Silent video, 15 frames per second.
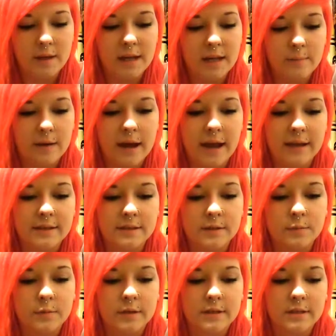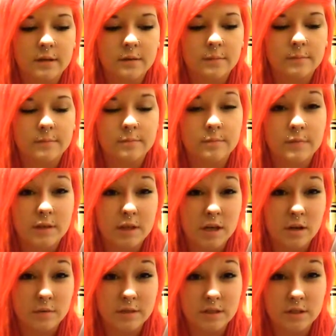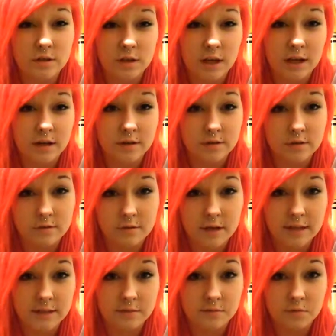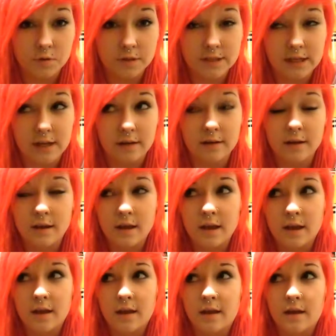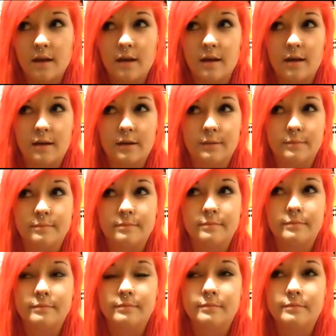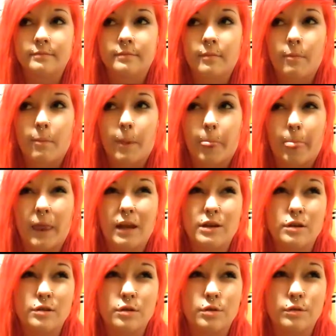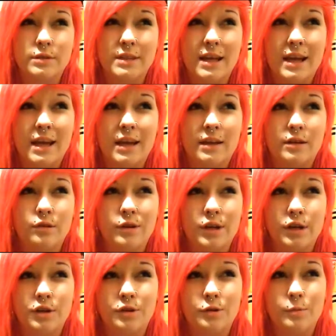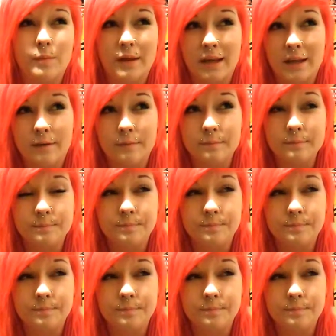meaning behind it was, you know, it's a new year, 2014. You know the whole saying, new year, new me?